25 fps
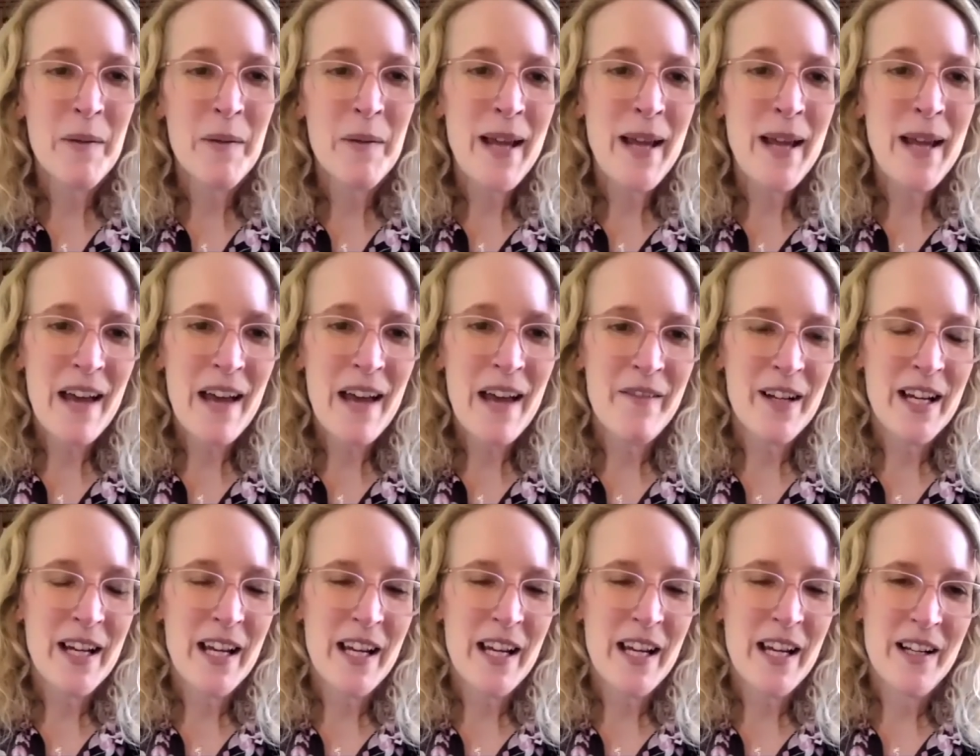be
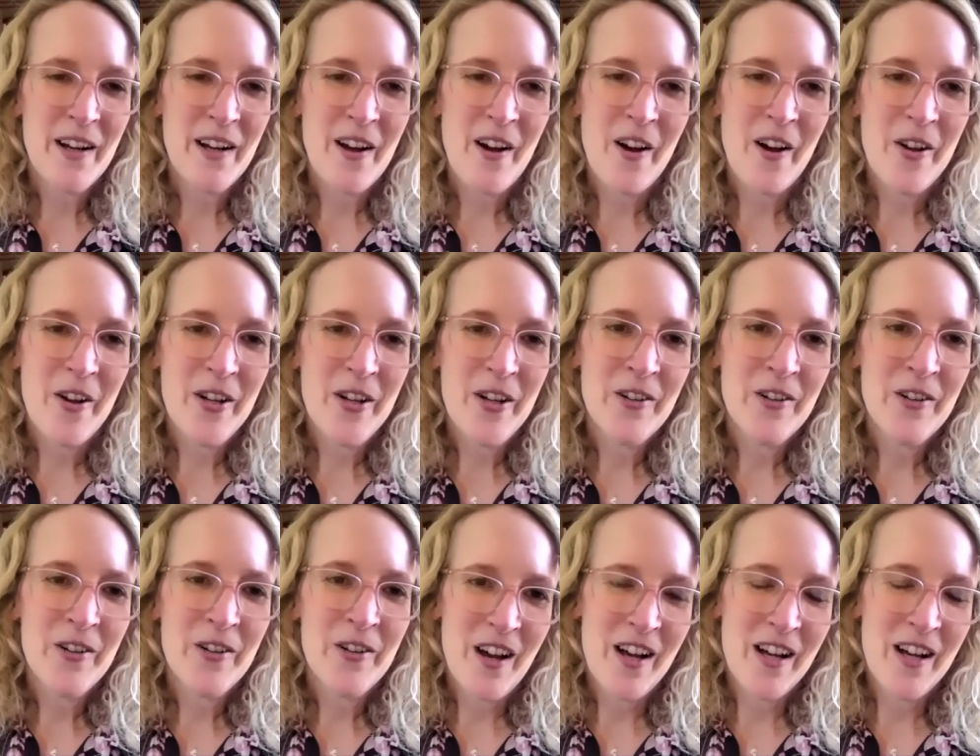advocating all year
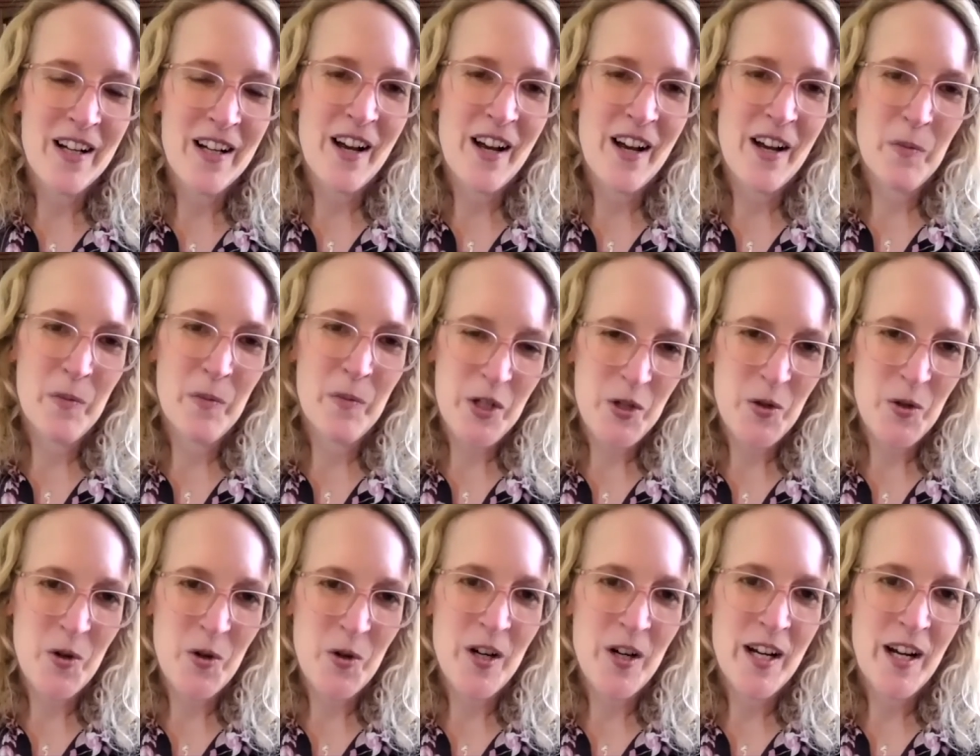long on
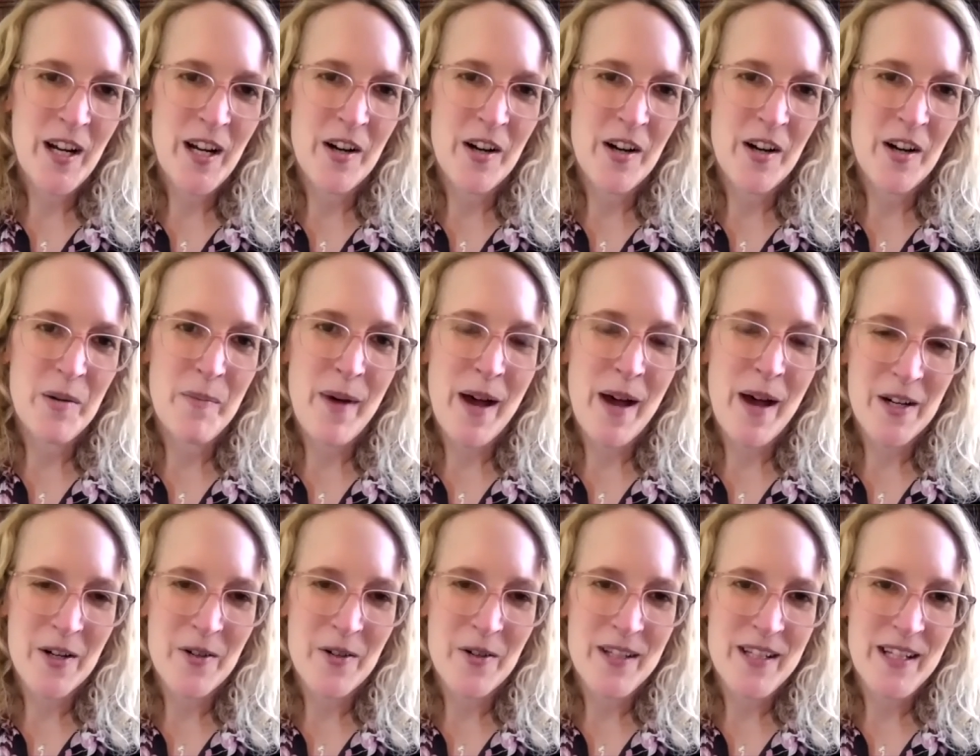restoring our
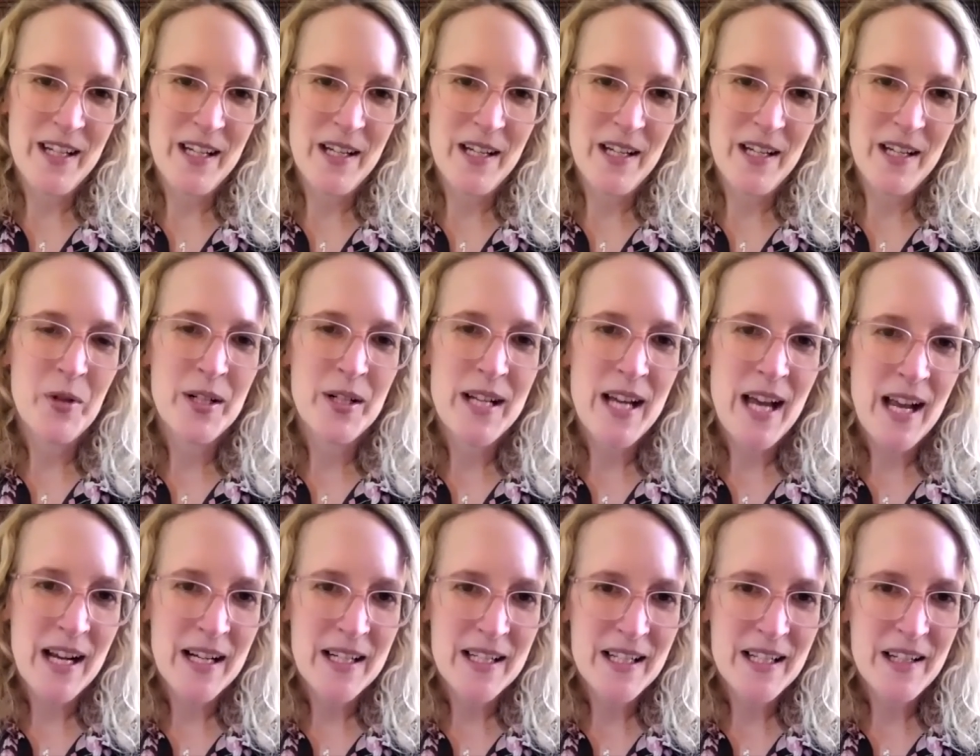democracy and
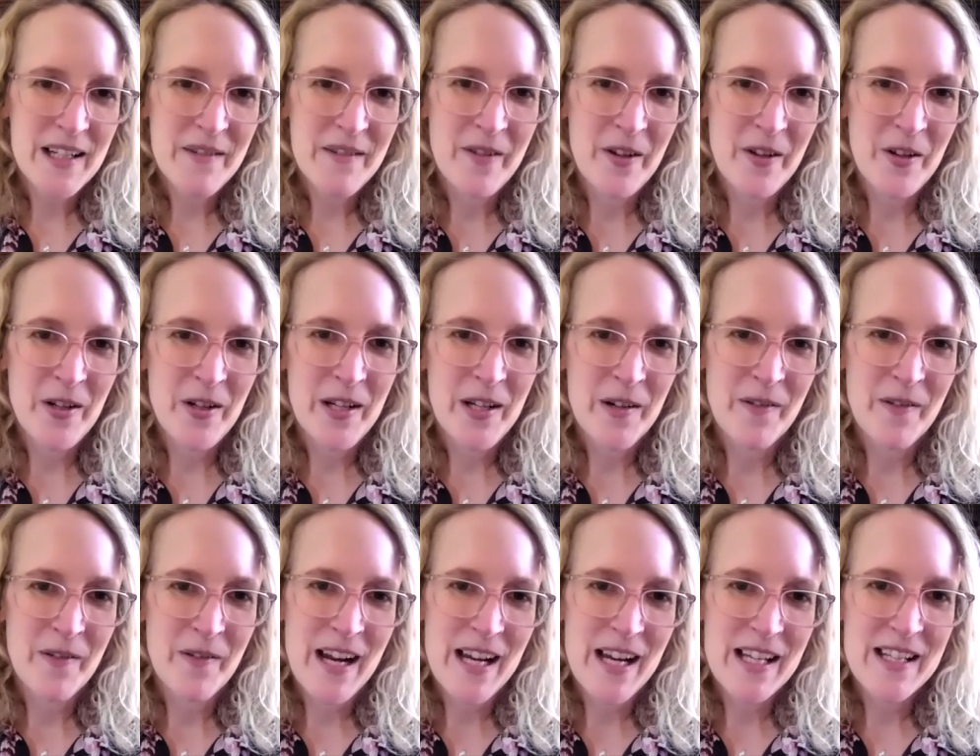protecting voting
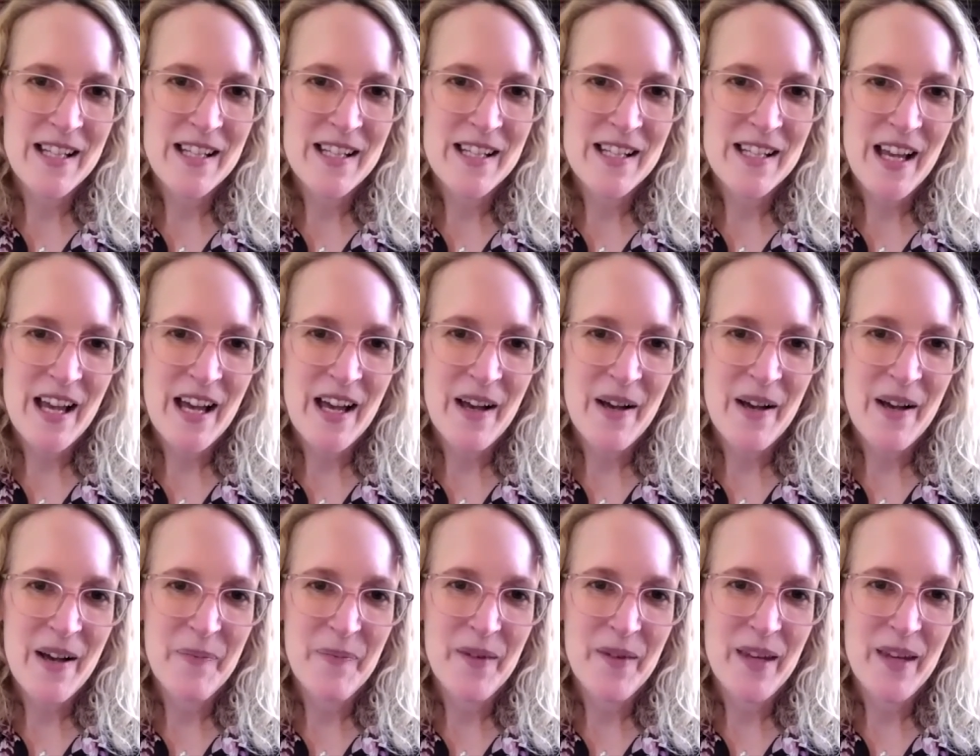rights.
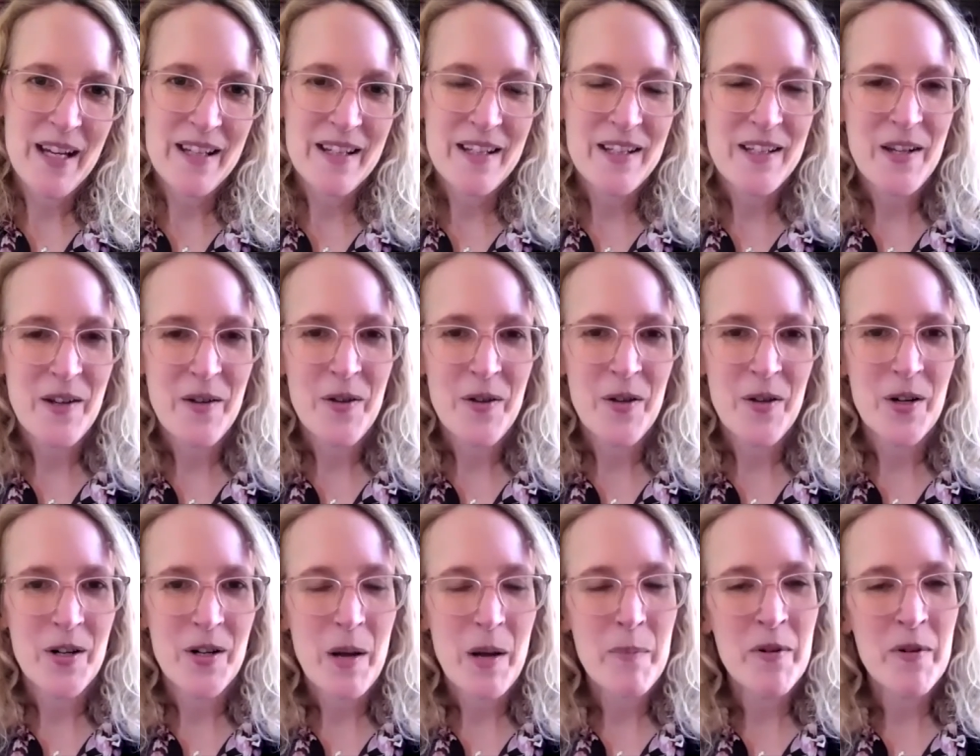And so there
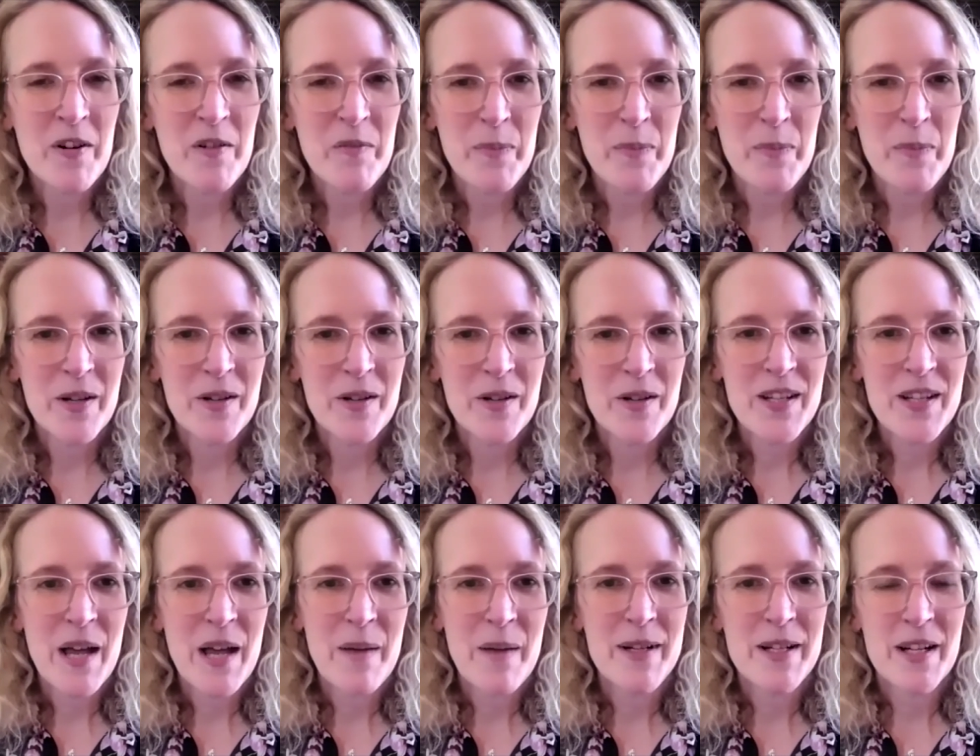are a number of bills
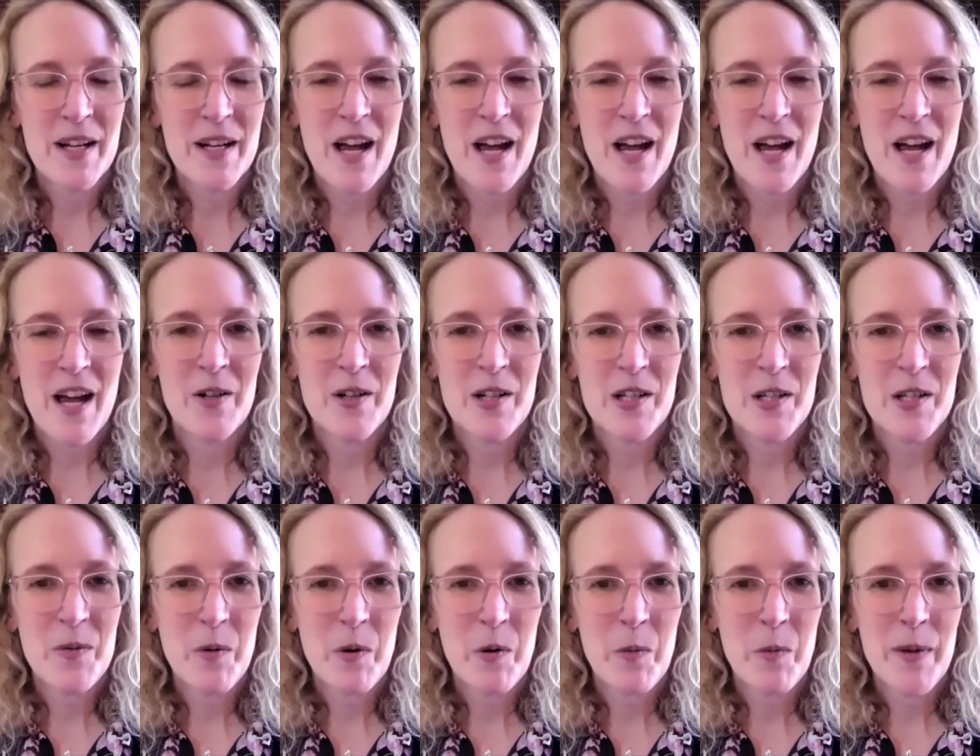coming to
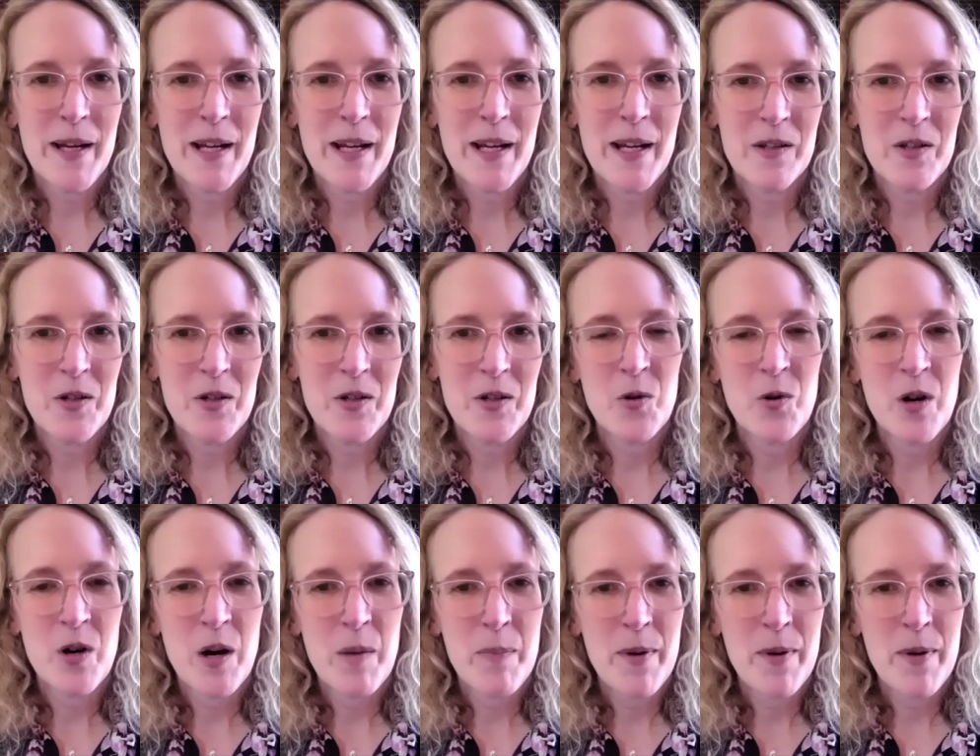Congress where we can
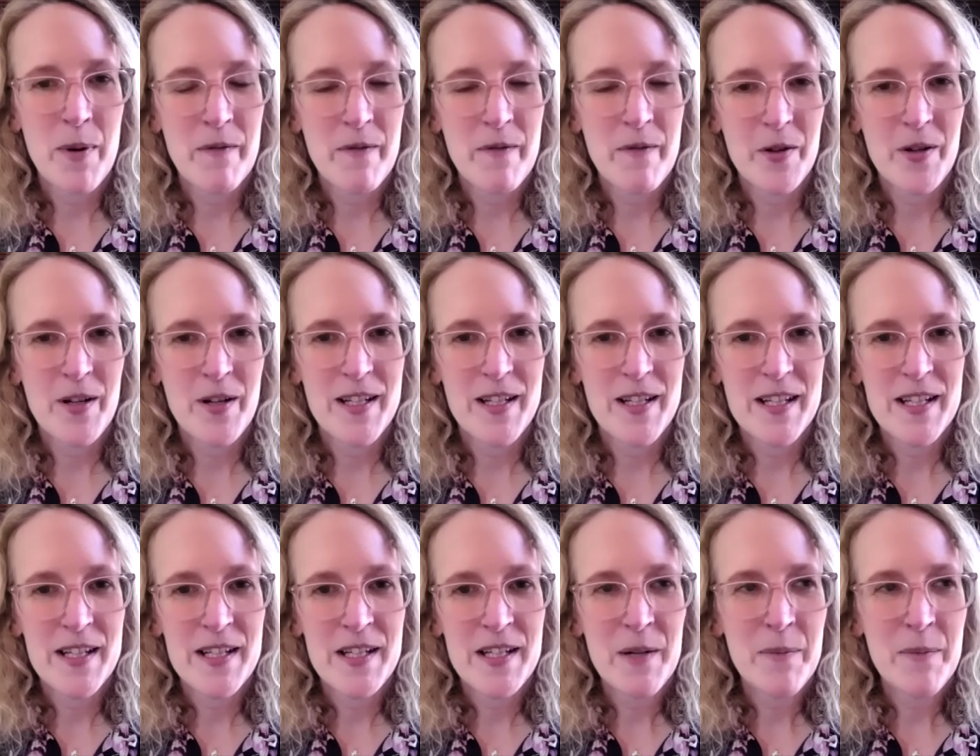shore up our voting
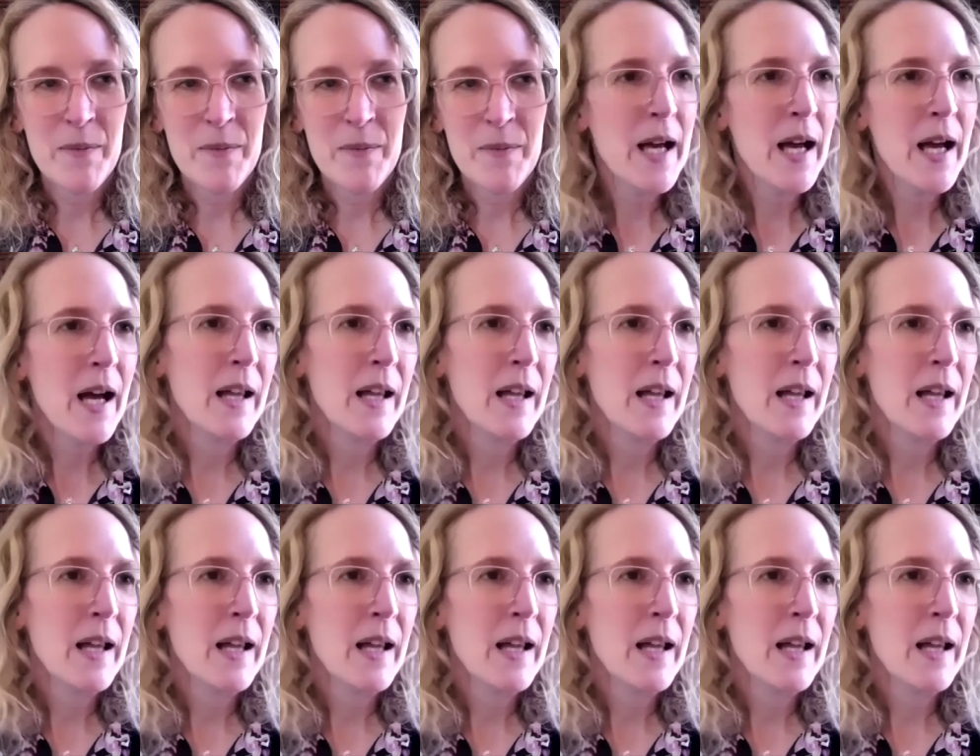system.